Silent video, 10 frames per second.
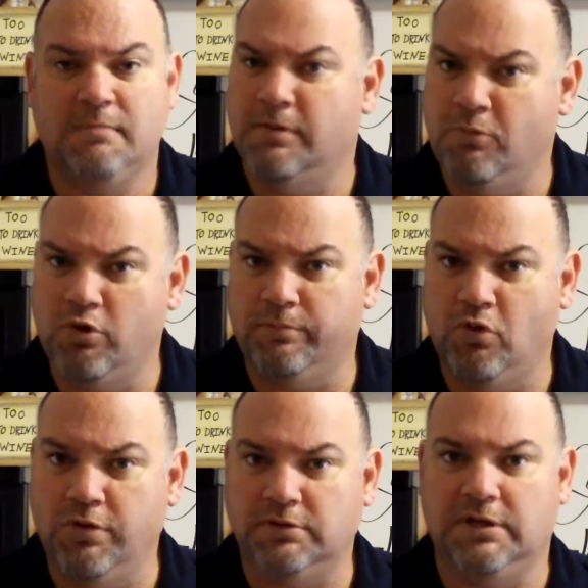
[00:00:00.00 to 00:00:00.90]
But more
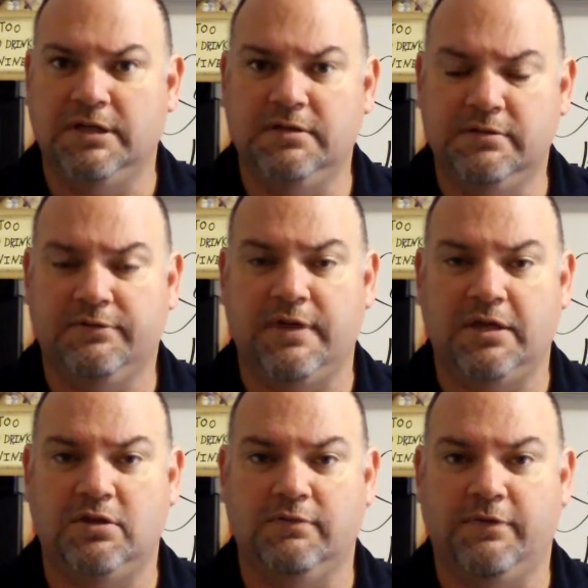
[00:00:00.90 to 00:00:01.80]
importantly,
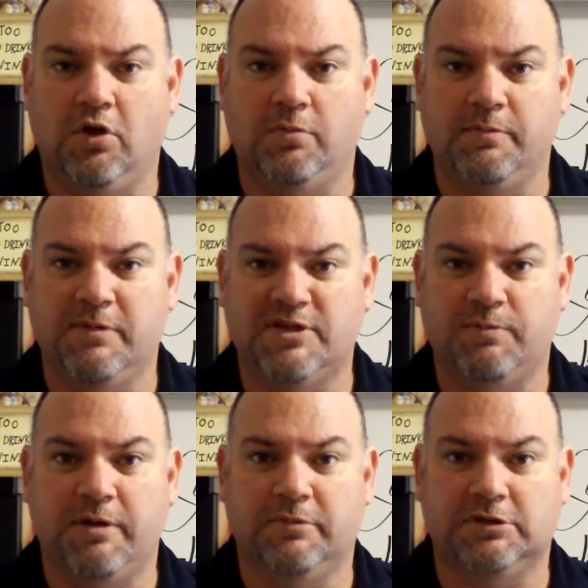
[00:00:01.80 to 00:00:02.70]
thank you for helping me
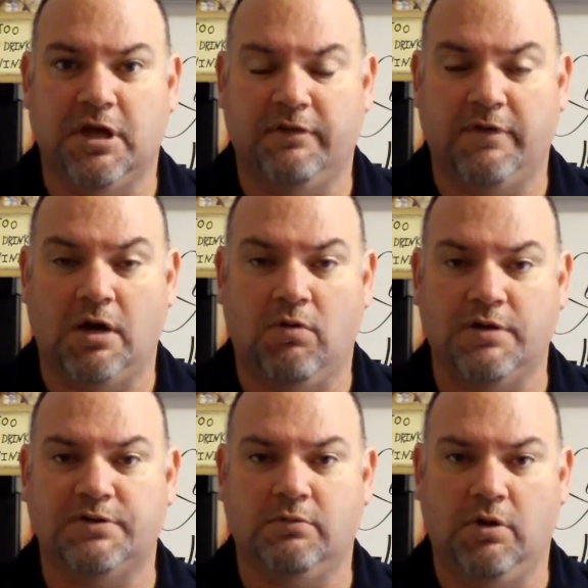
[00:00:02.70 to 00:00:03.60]
spread McLaren Vale
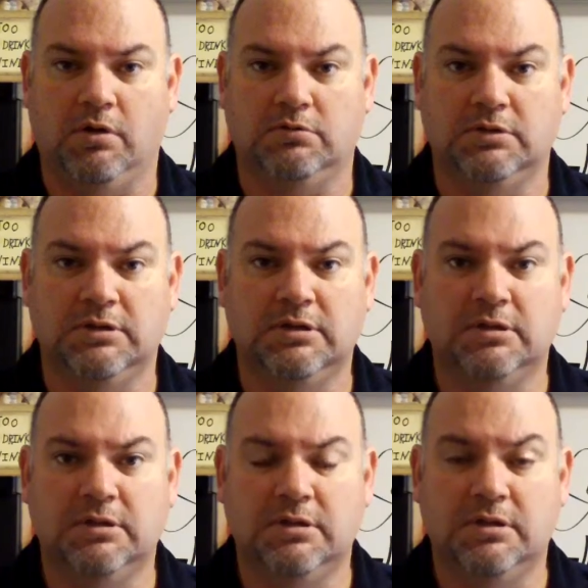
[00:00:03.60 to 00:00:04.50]
wines to the world.
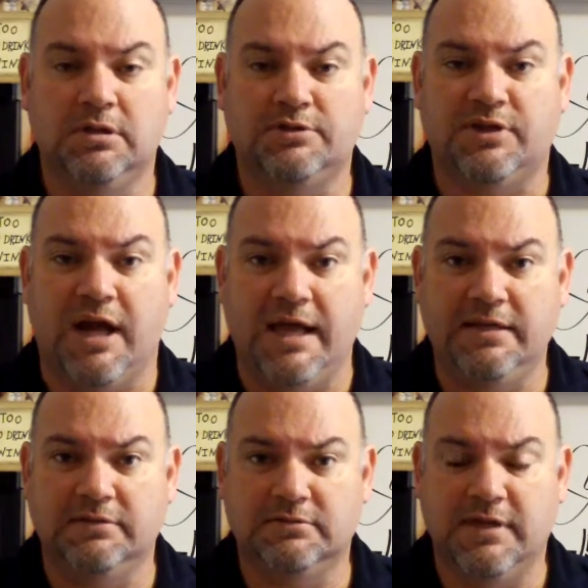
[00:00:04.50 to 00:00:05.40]

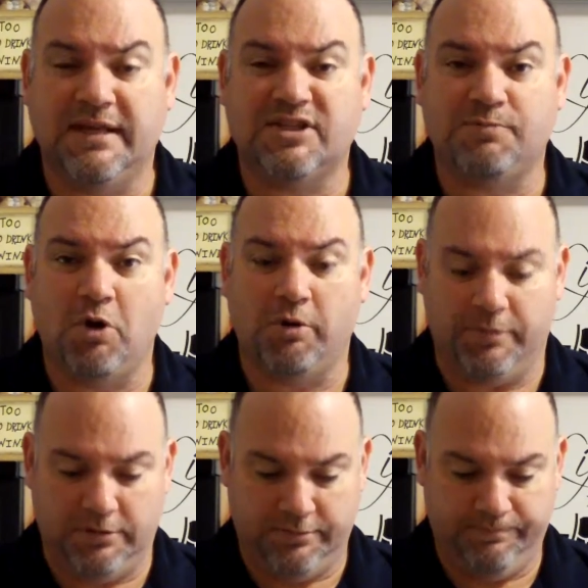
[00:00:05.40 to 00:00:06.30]
Today, an
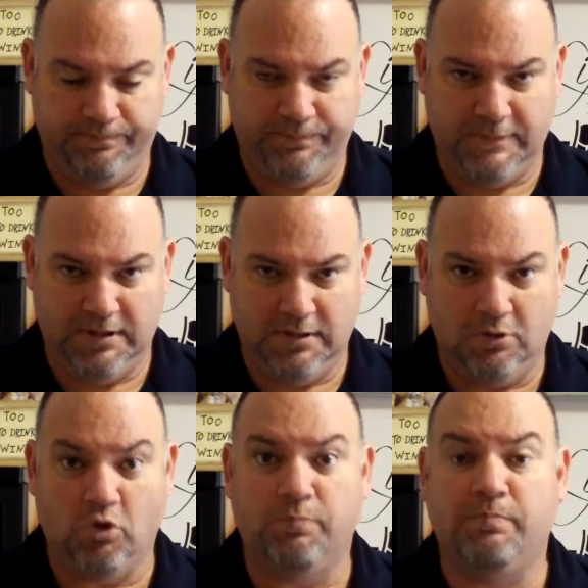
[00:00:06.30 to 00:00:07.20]
experiment,
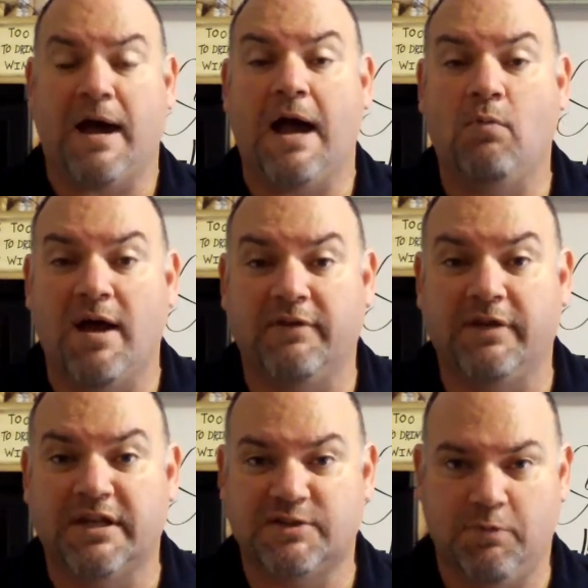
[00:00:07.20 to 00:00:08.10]
or part one of
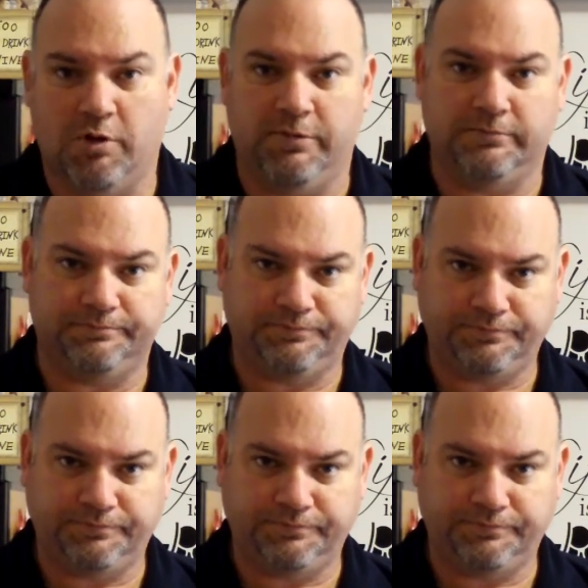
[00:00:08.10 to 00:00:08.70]
an experiment.